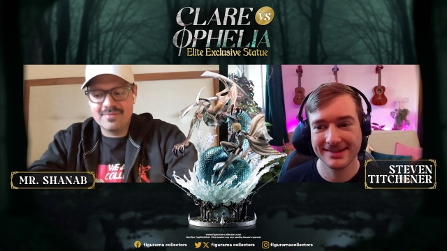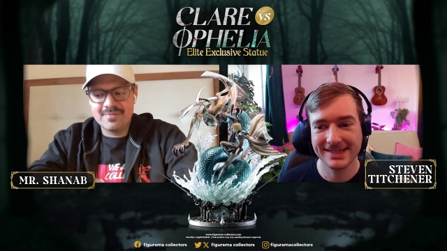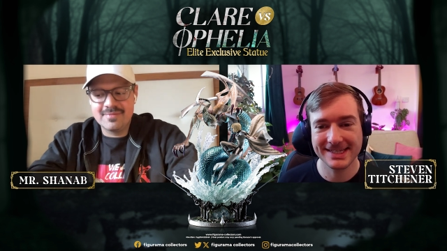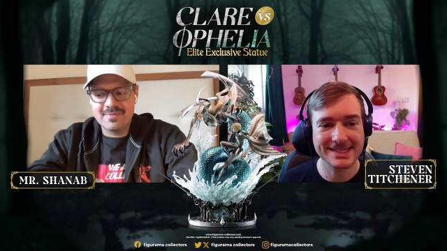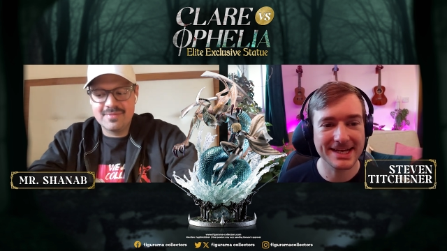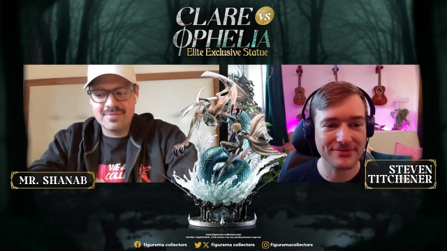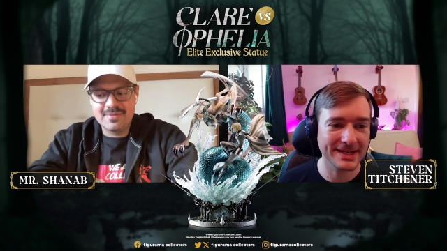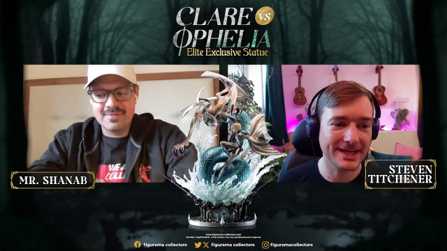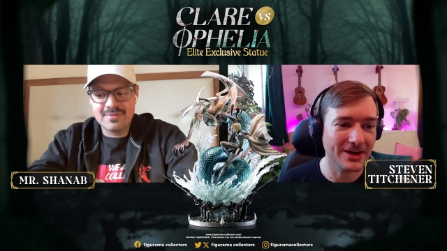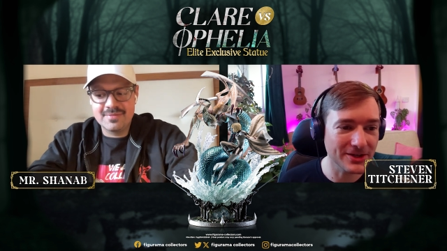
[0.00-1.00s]
Speaker 1: there's
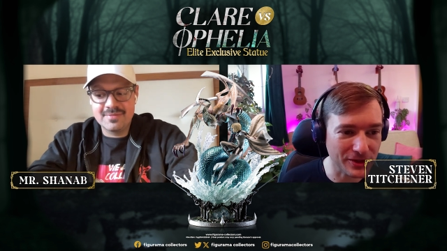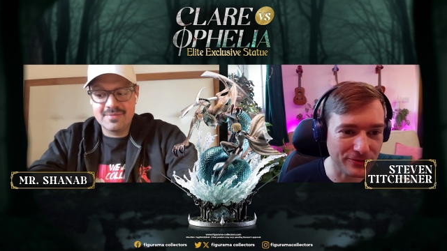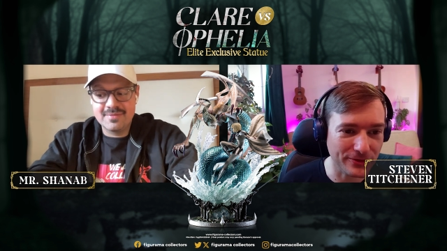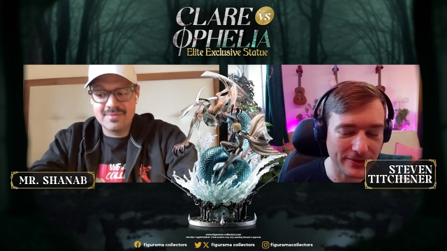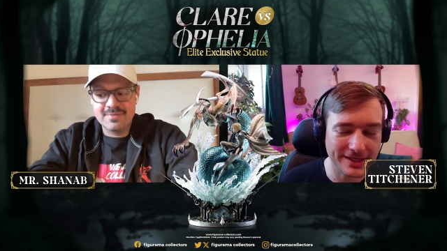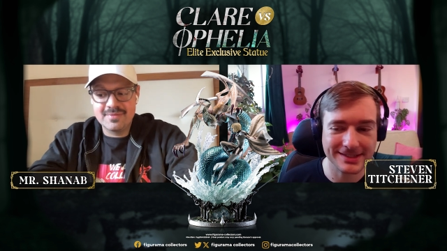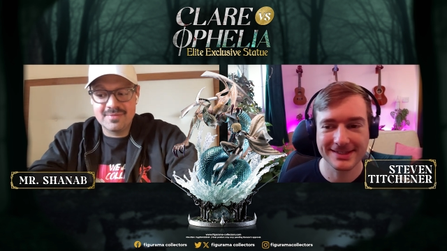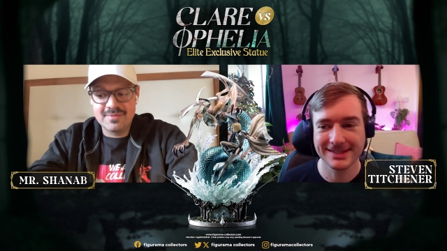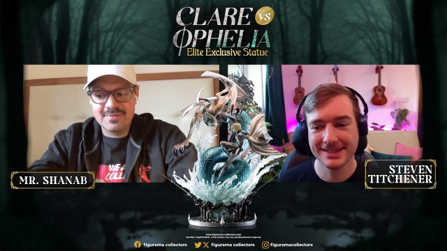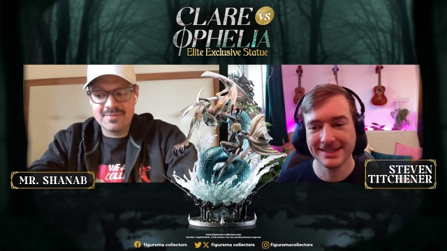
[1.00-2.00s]
definitely a hunger for it.
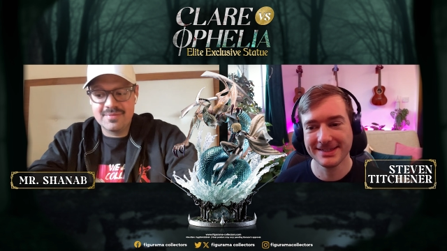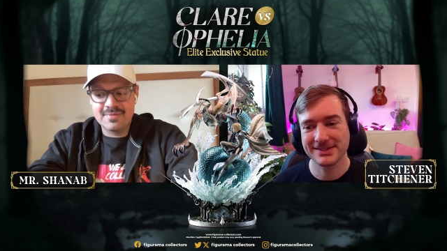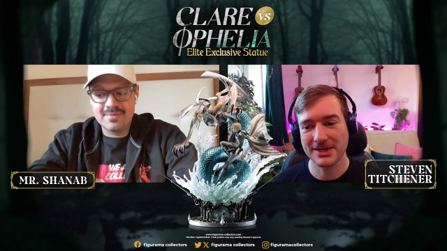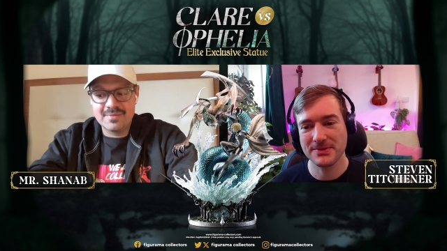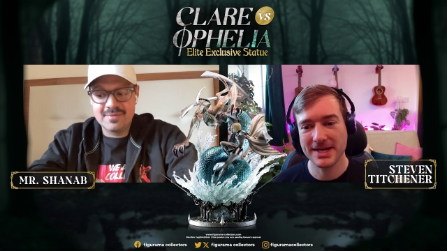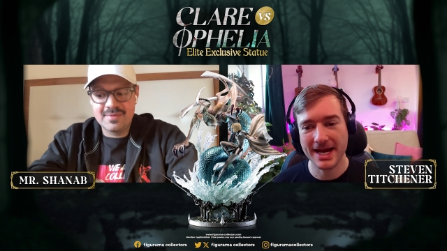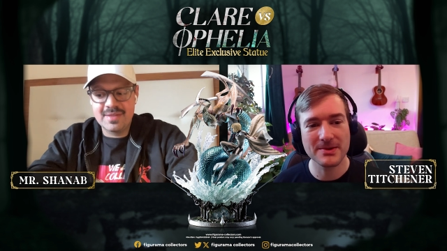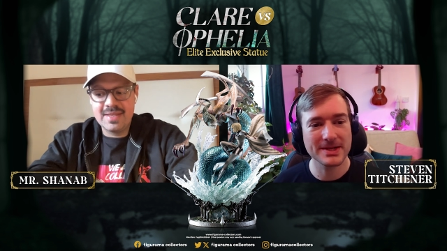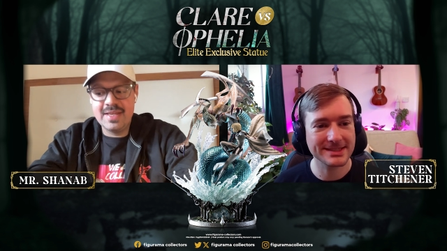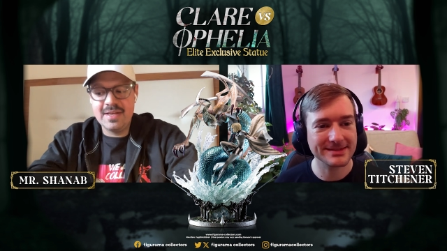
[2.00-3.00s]
So
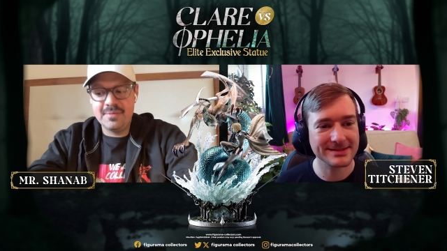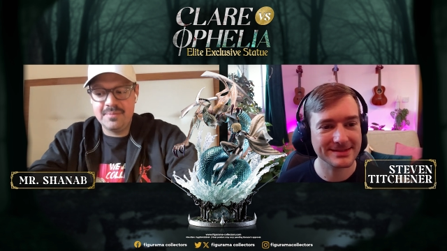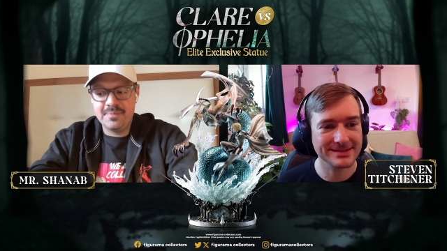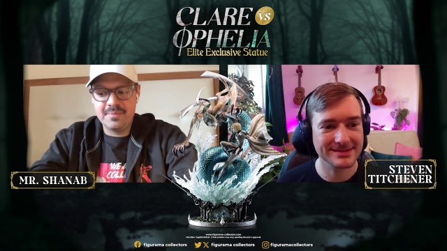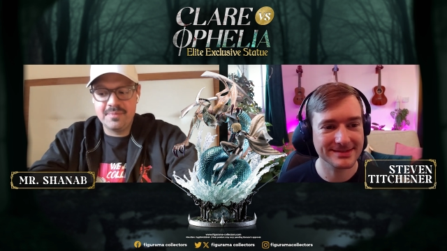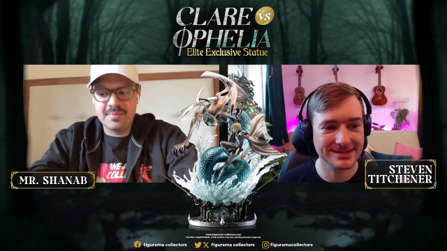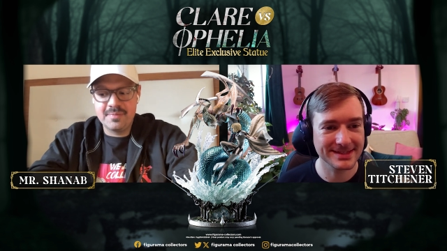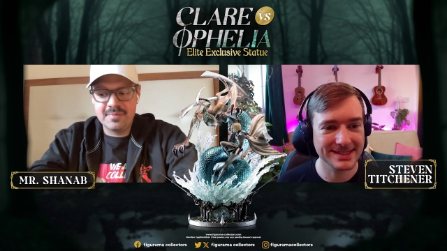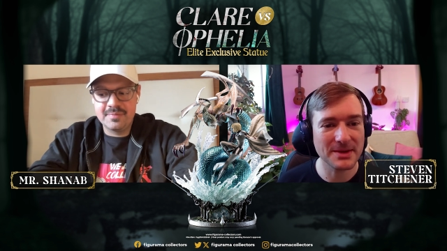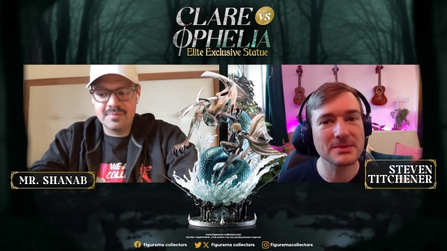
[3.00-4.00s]
now is yeah.
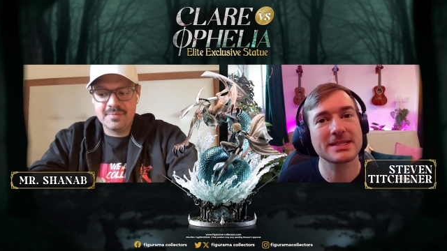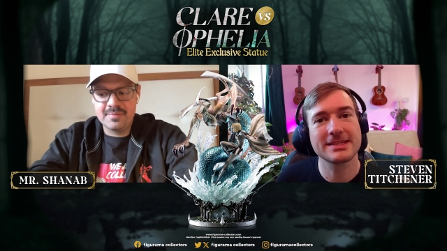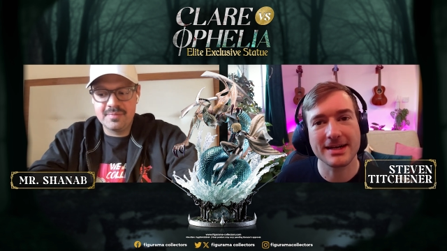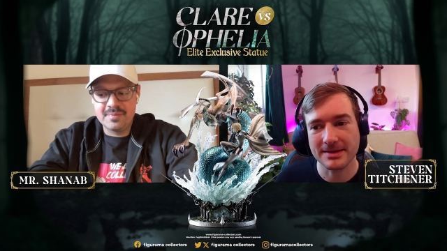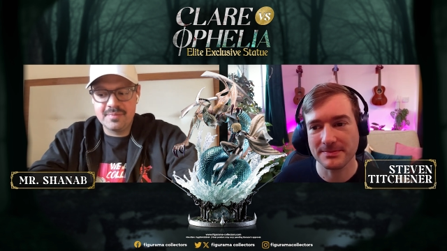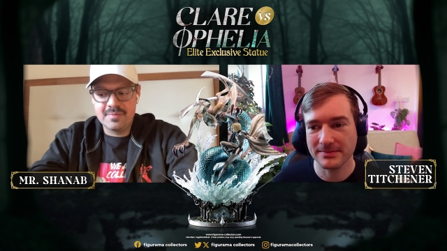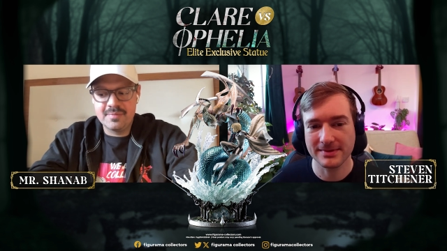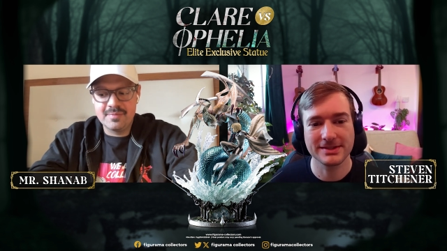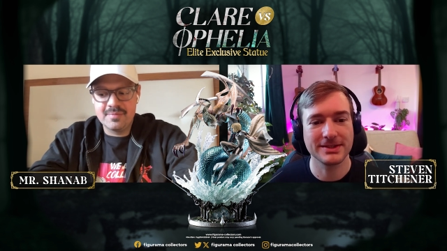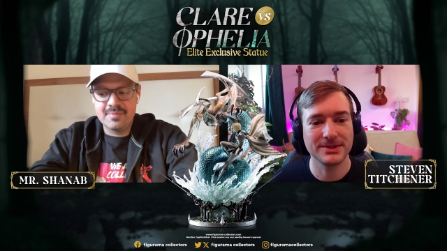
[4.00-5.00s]
now is the time
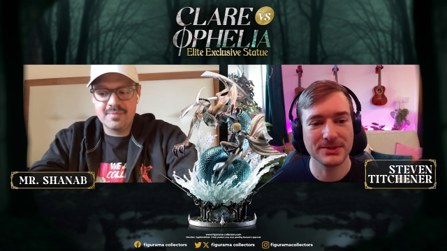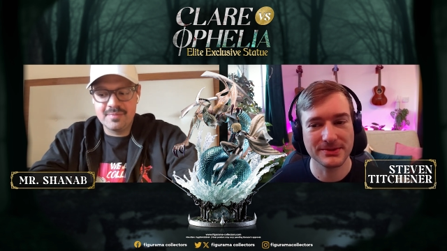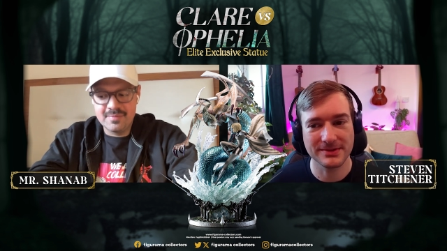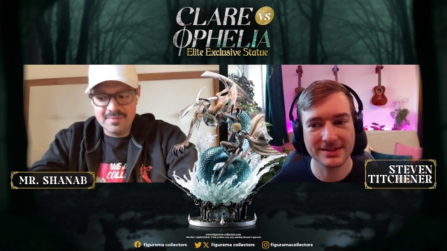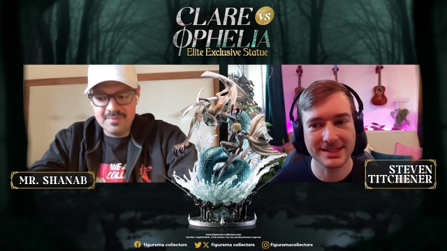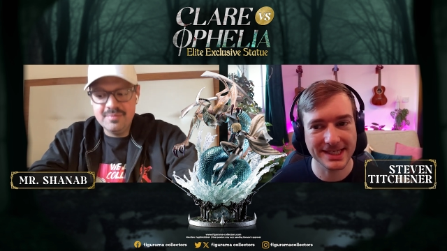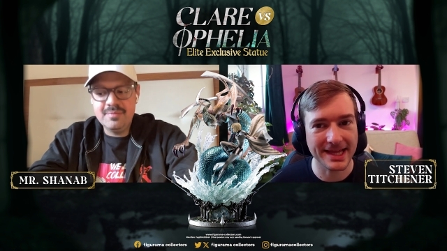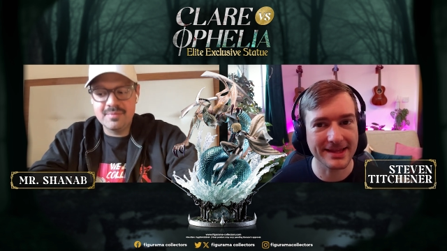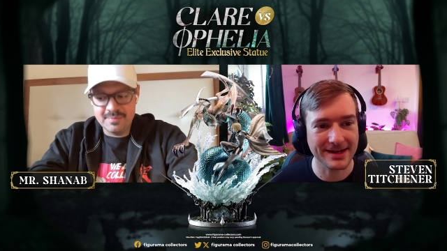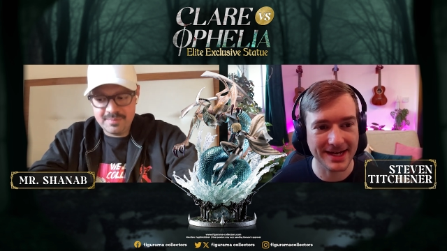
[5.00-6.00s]
to to
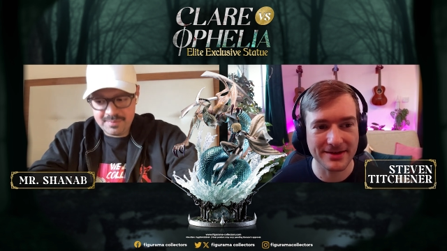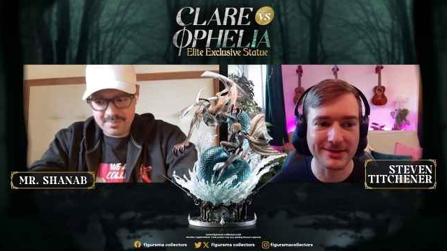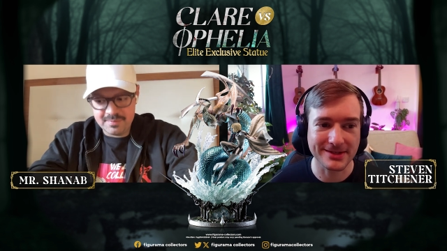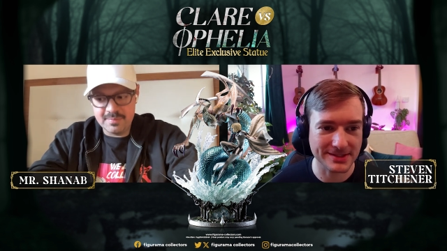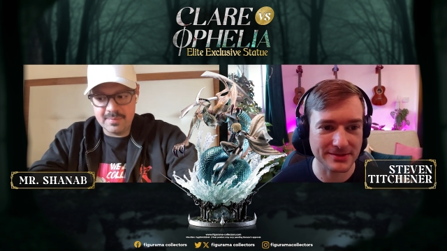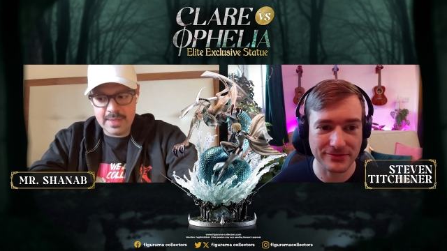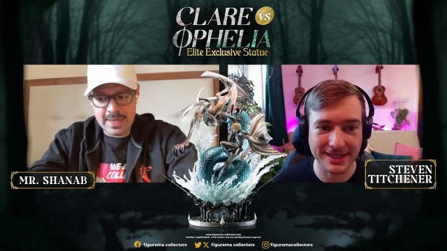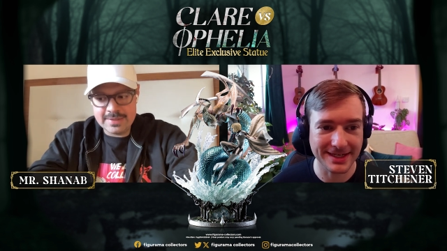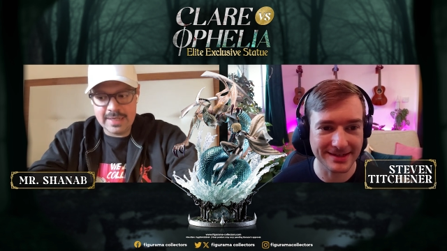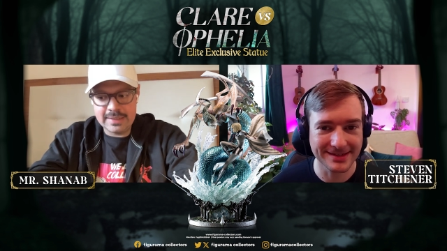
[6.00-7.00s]
get the Clare versus
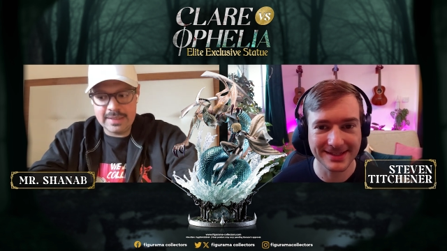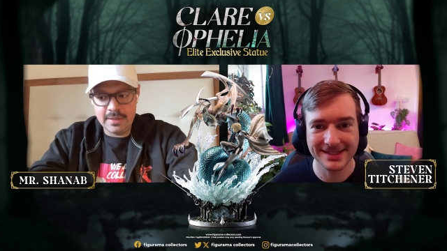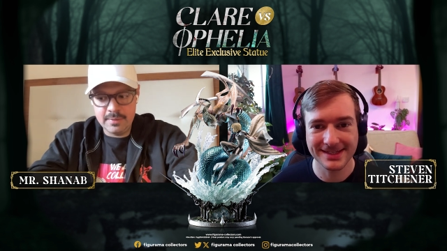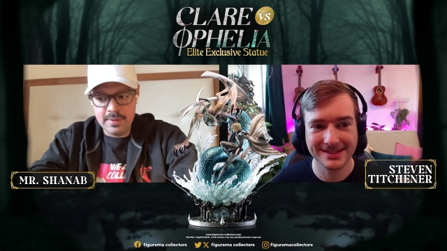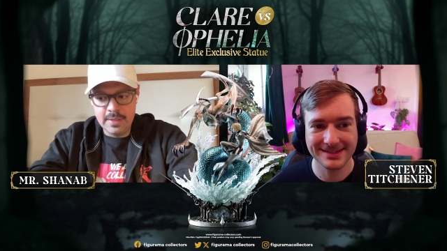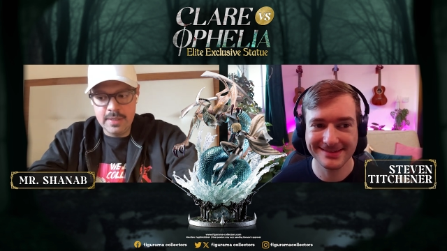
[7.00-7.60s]
Ophelia. Exactly.